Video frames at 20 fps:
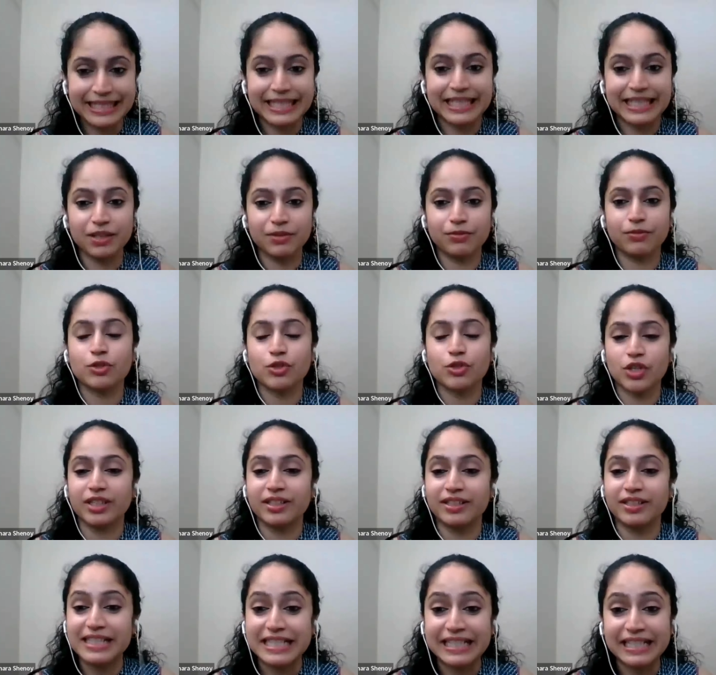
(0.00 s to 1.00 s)
see if your
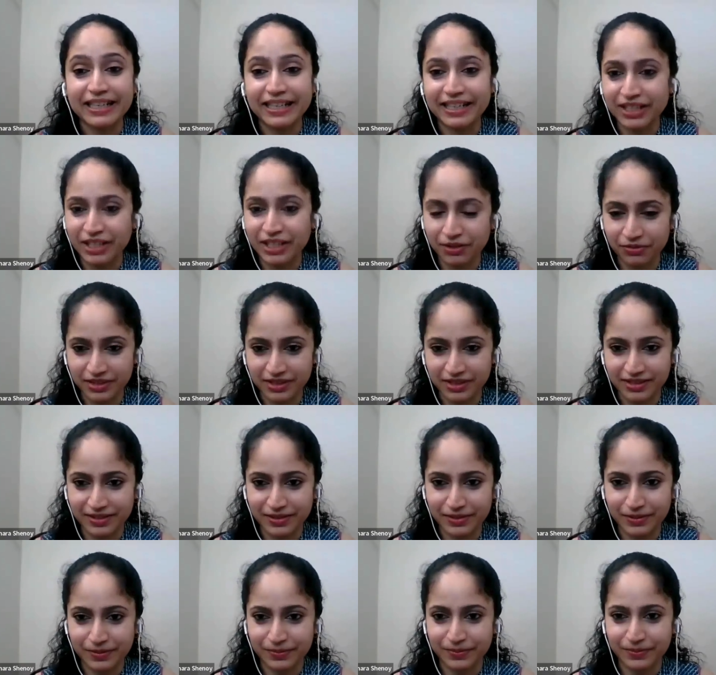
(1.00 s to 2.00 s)
child is ready
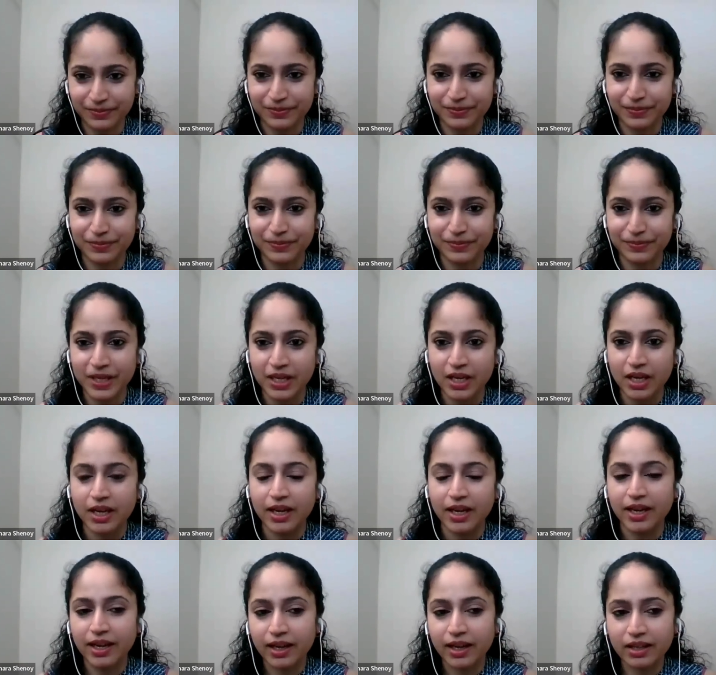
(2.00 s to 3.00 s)
first.
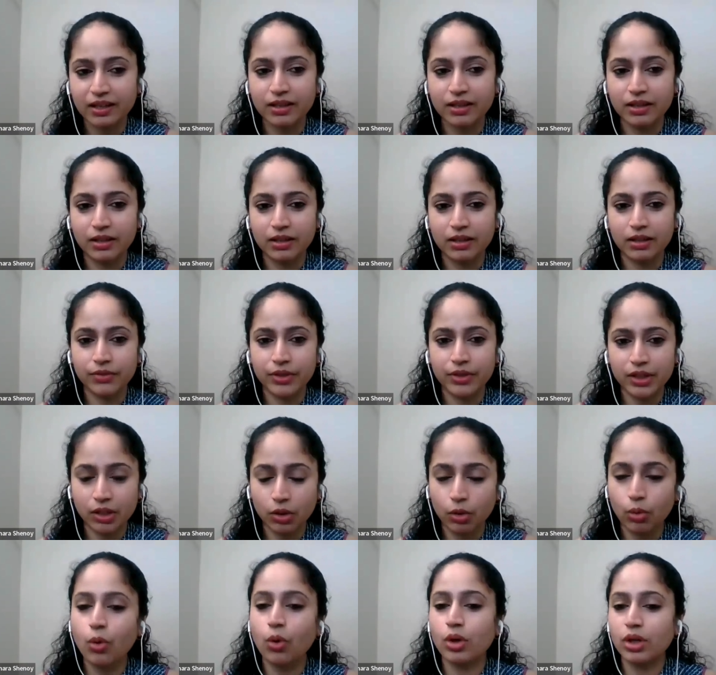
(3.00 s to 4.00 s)
And with
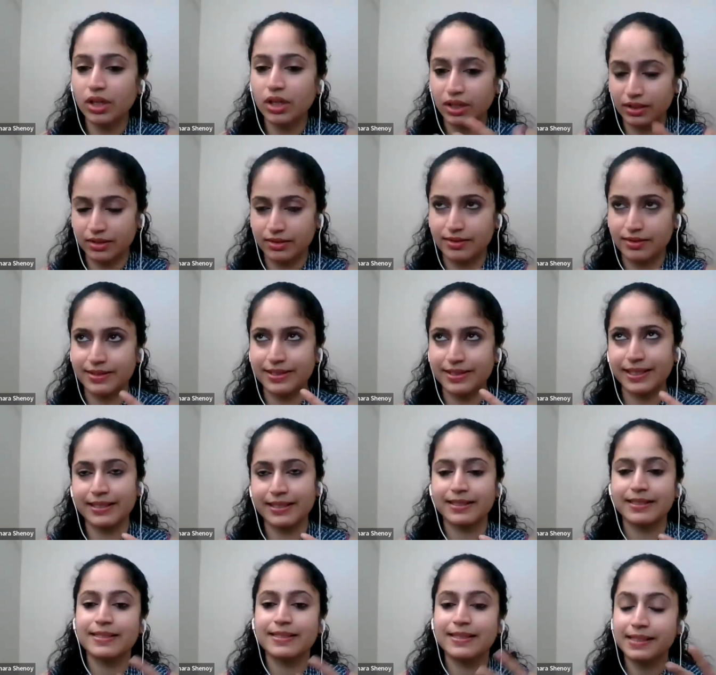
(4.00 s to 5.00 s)
the older kids,
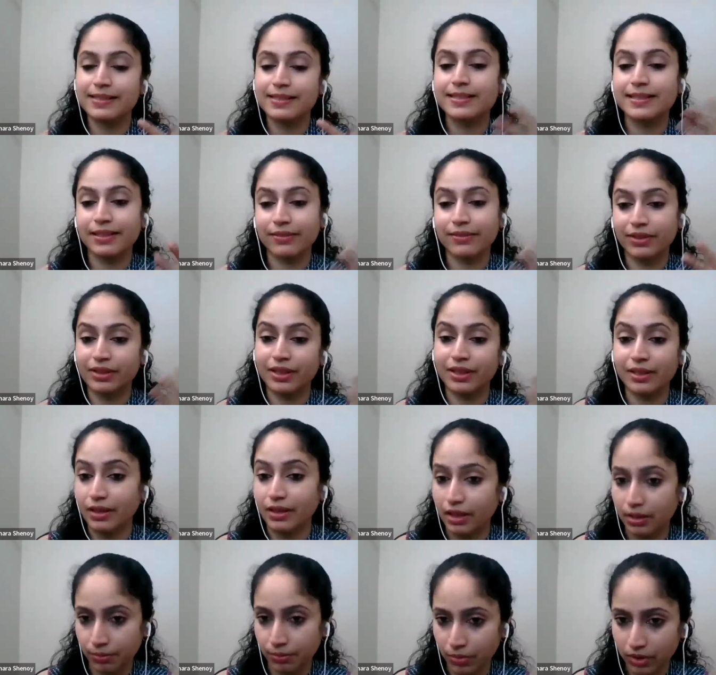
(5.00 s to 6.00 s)
say 6, 7
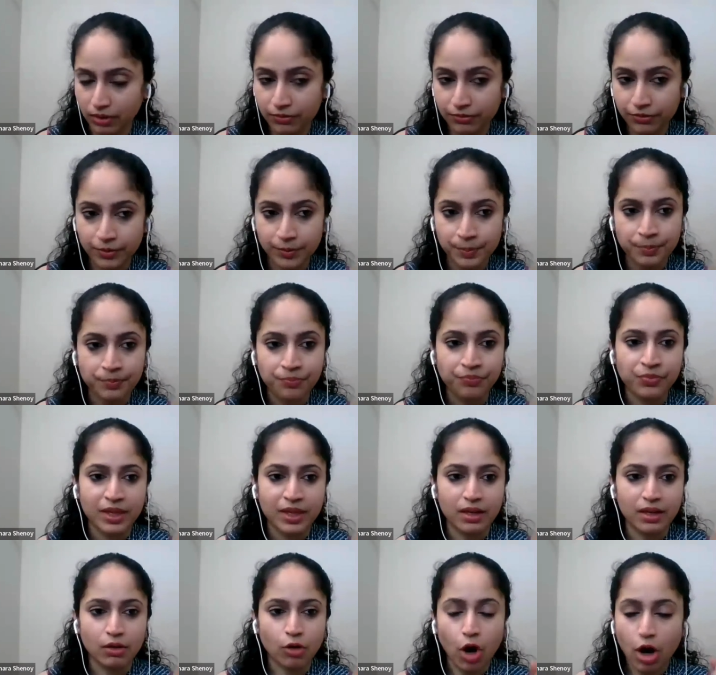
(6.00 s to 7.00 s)
and above,
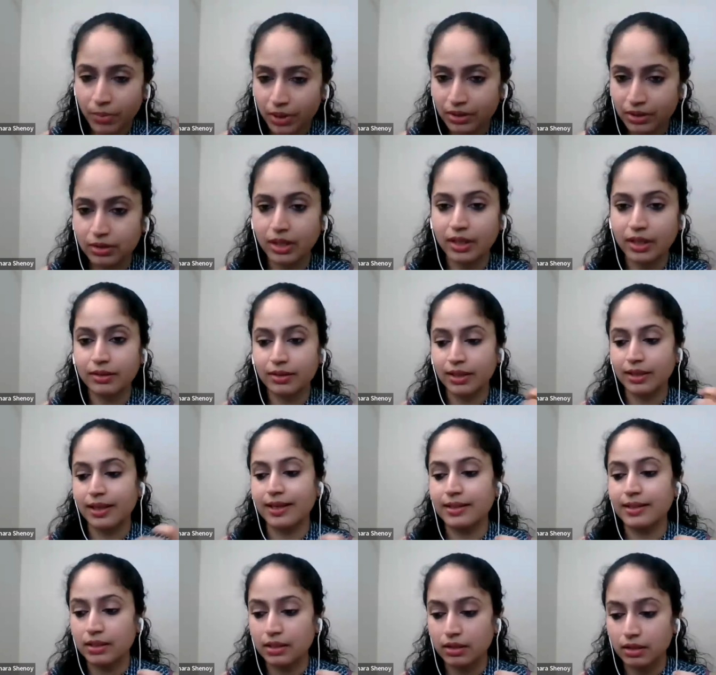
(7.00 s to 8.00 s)
common thing that
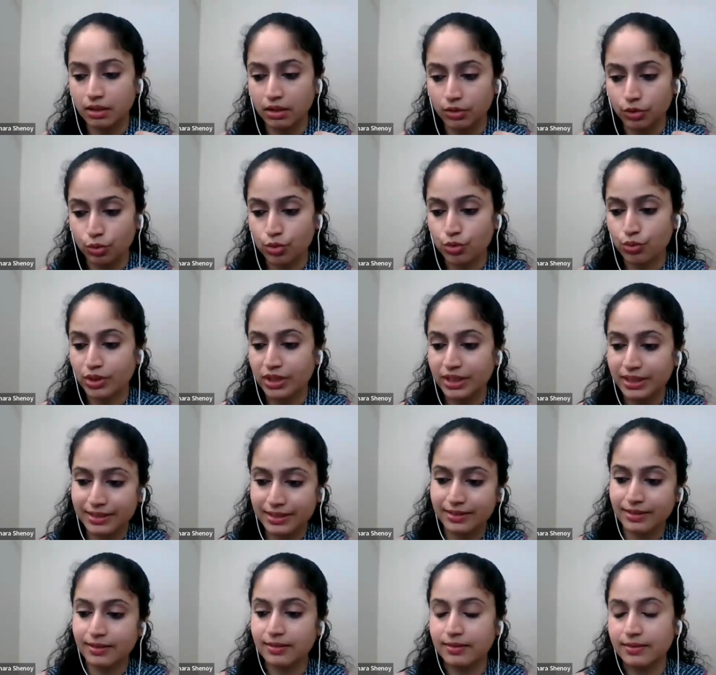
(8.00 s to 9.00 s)
I usually
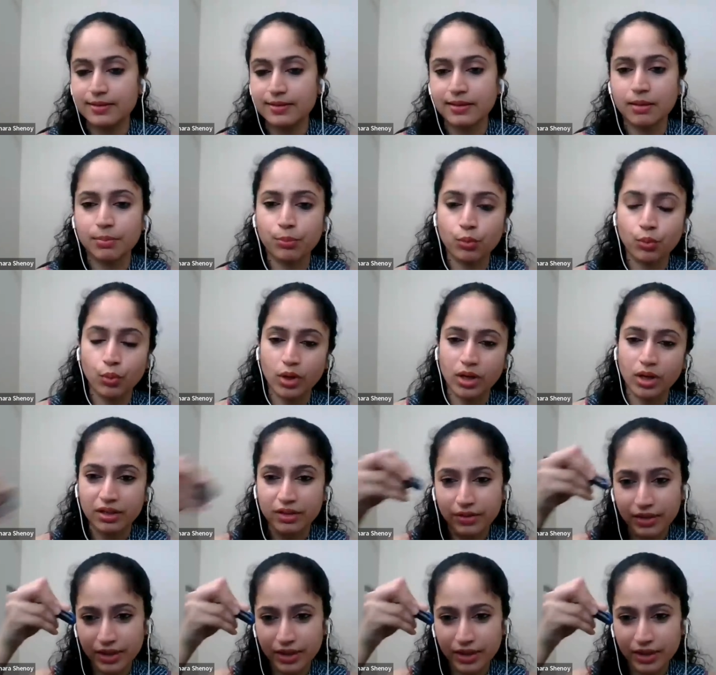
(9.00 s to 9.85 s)
see is a poor